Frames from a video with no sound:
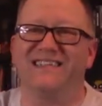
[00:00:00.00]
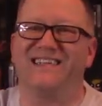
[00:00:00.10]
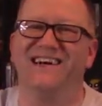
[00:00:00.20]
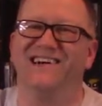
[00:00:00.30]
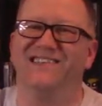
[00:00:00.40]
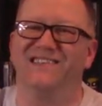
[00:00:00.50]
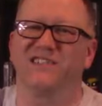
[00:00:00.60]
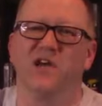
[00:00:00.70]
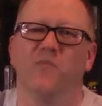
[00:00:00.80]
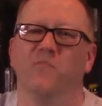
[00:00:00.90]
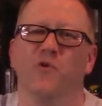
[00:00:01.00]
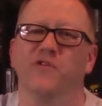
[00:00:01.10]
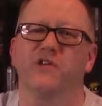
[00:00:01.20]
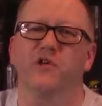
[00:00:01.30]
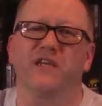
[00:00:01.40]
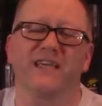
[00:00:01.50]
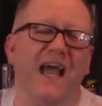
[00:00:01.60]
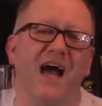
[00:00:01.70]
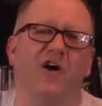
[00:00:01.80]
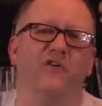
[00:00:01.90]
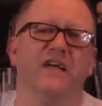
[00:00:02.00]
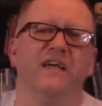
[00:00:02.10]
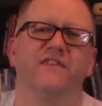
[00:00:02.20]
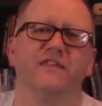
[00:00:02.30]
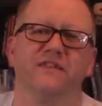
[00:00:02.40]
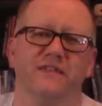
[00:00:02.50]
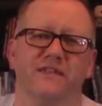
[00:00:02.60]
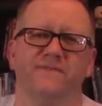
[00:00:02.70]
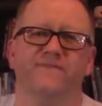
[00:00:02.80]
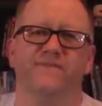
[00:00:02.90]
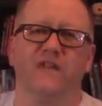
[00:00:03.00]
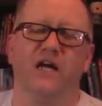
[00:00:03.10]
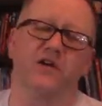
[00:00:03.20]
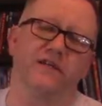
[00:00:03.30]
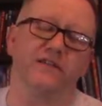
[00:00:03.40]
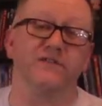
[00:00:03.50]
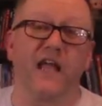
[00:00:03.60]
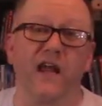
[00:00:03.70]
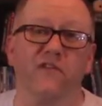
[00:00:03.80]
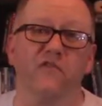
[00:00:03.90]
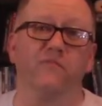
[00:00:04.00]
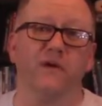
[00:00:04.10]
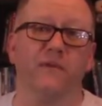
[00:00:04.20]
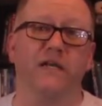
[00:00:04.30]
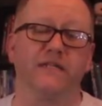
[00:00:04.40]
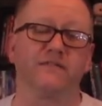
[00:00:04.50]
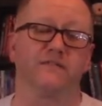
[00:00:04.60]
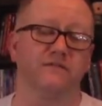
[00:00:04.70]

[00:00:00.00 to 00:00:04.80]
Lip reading: tons, more than you can count. Okay, there's eight of them. I mean, it's